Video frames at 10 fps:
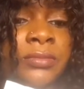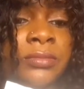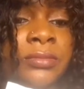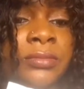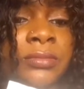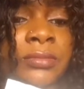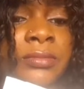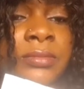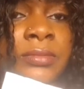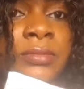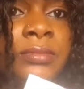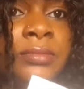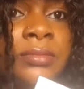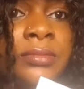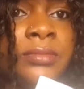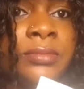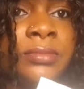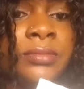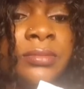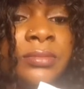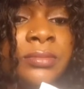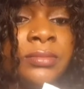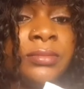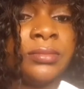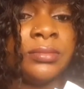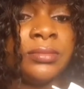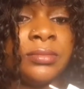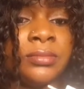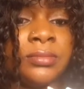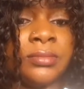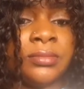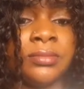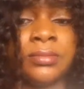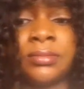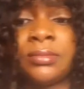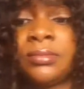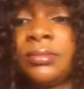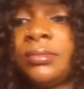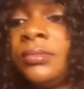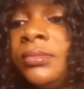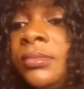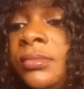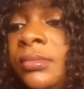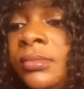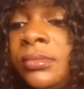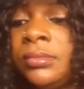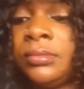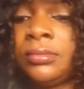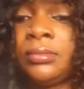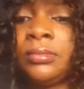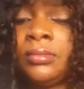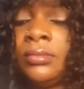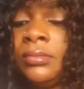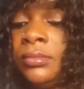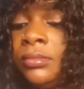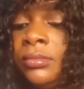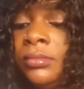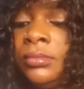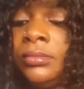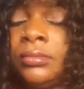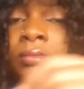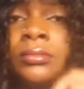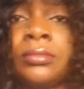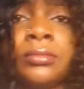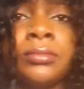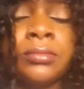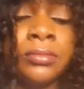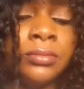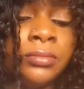No one is speaking in this clip.